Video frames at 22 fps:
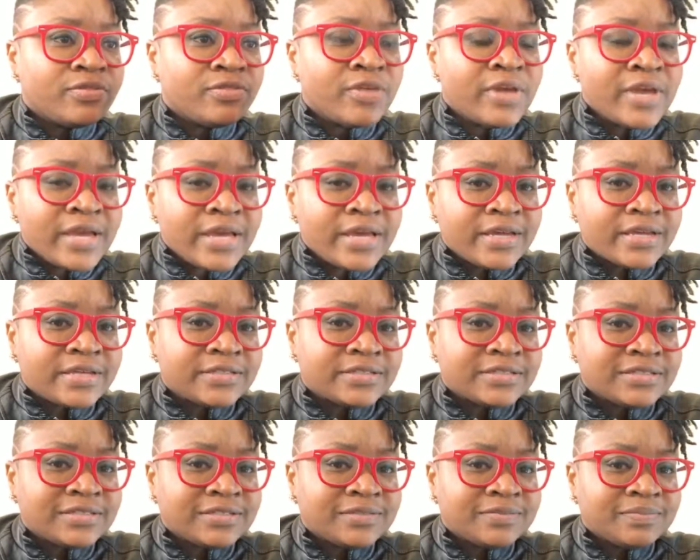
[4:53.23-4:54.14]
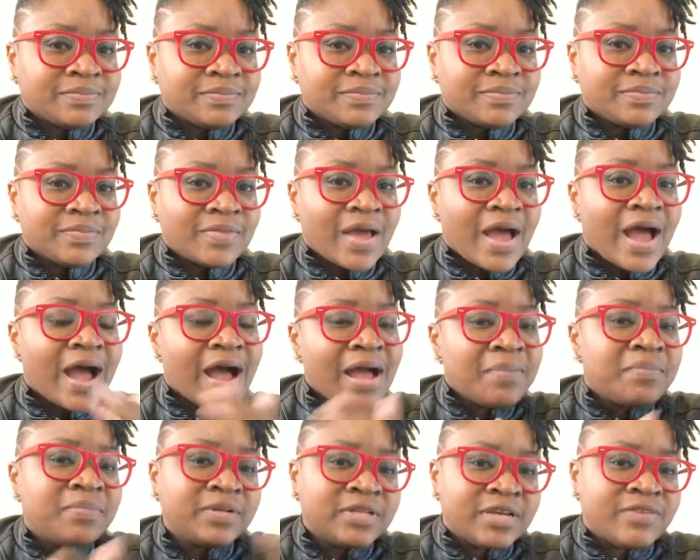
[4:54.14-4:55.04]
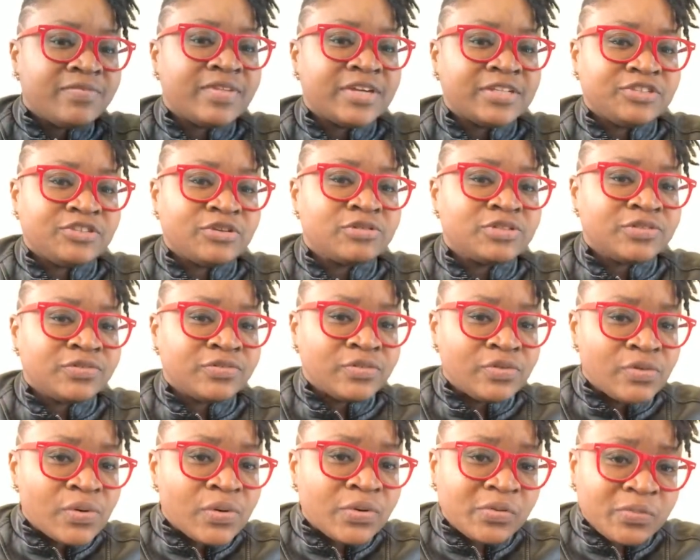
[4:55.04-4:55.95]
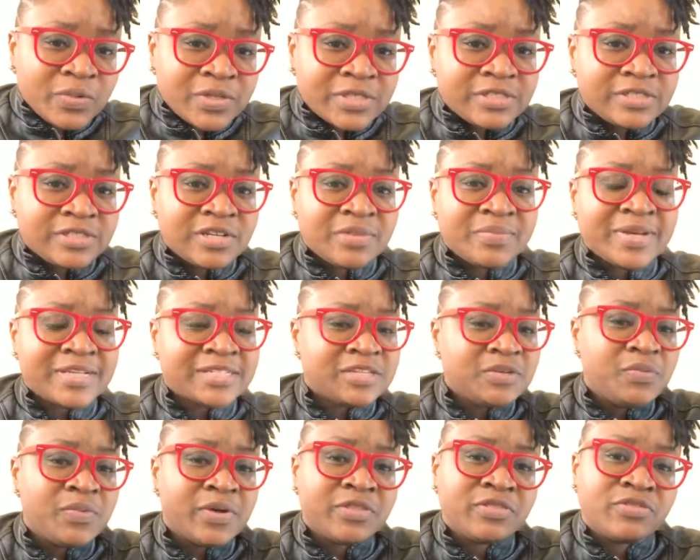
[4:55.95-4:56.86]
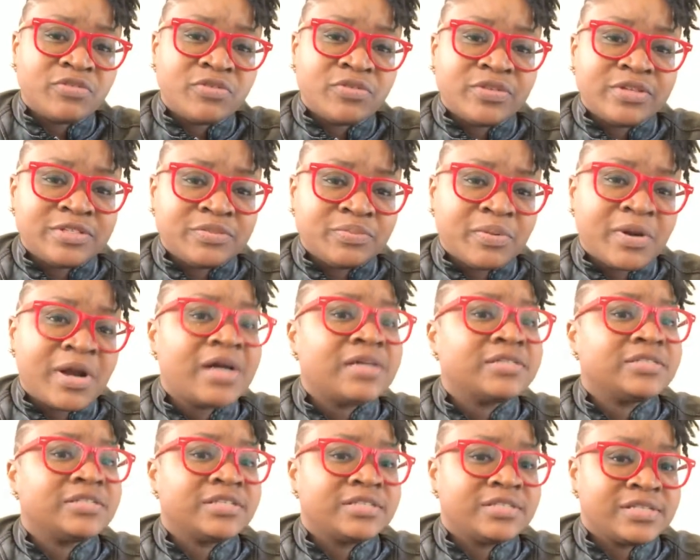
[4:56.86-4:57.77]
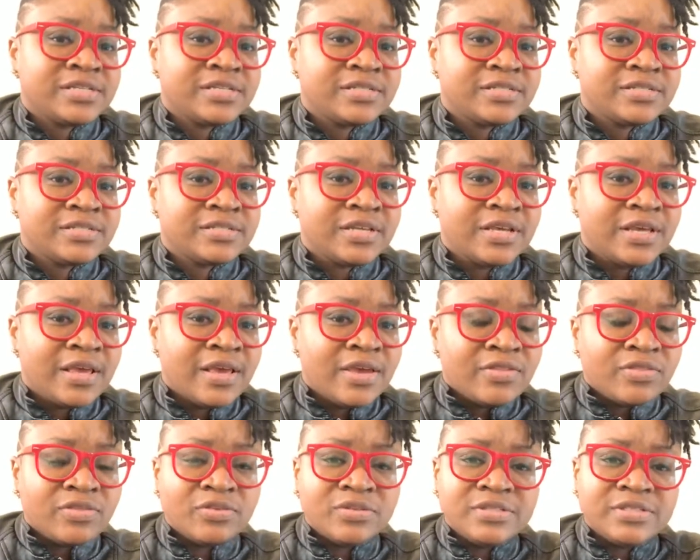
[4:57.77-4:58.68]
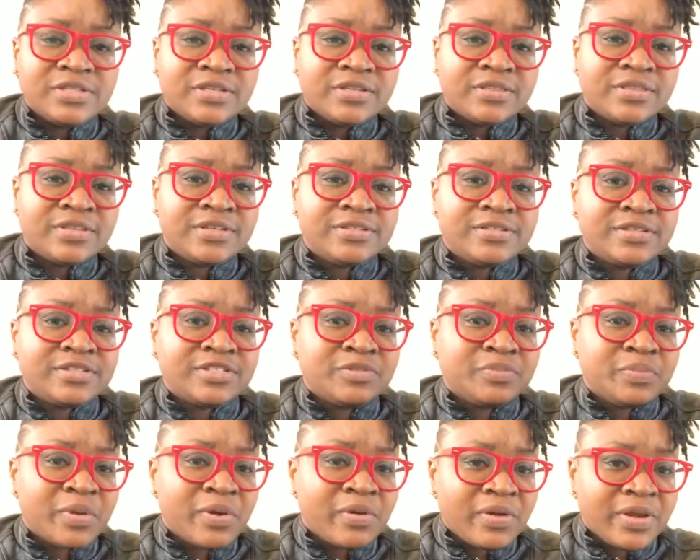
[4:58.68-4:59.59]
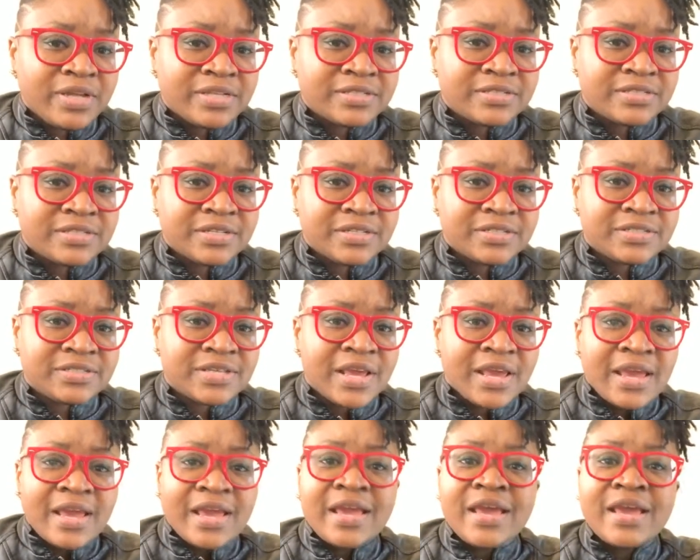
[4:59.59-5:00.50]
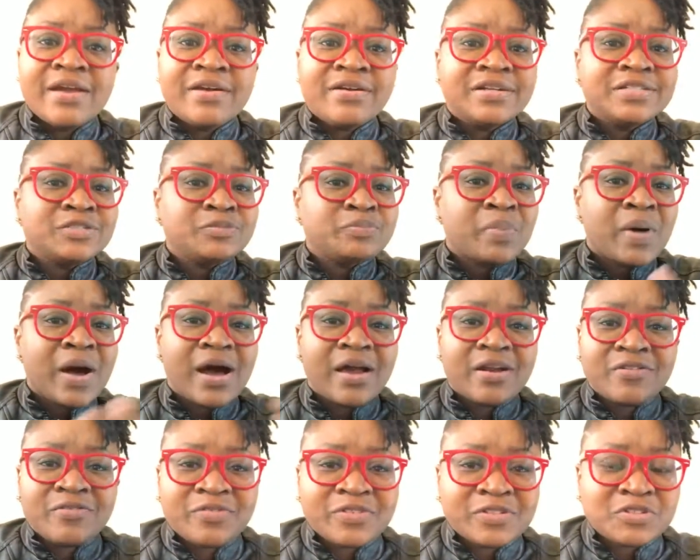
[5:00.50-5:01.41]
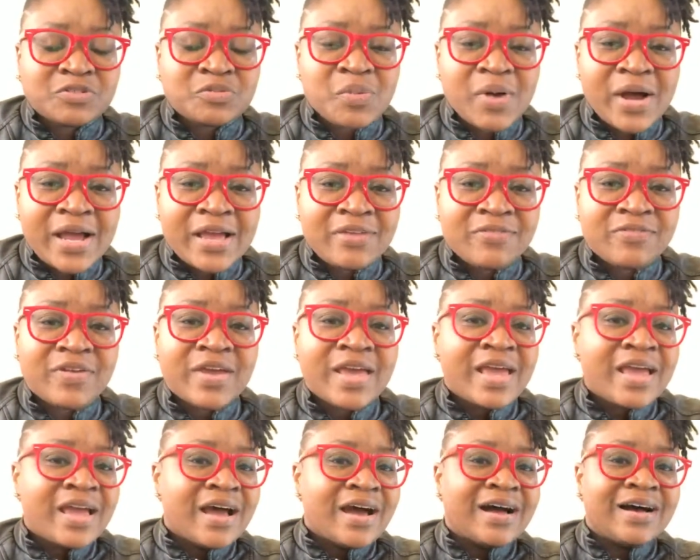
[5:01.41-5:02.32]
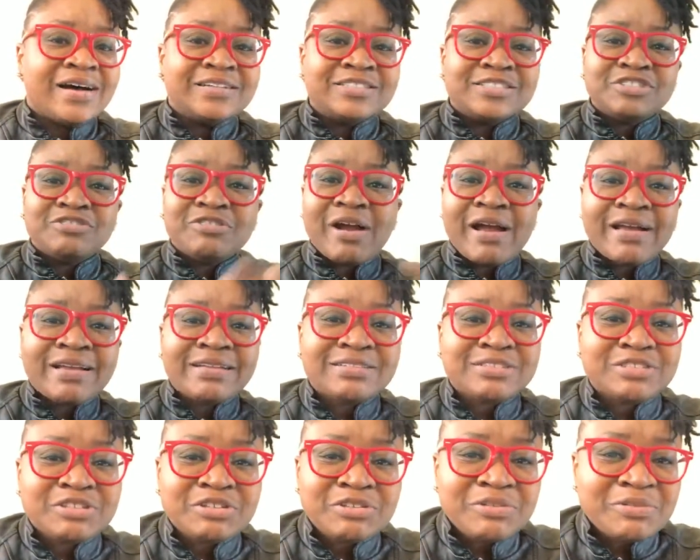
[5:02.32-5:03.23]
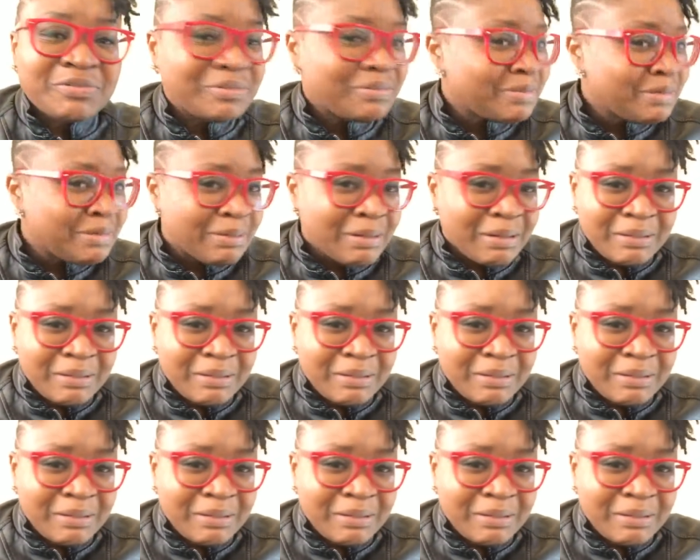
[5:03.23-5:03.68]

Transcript: thing is, I believe that Joseph grew in wisdom as he went through these processes, through these experiences. Here is Potiphar's wife trying to,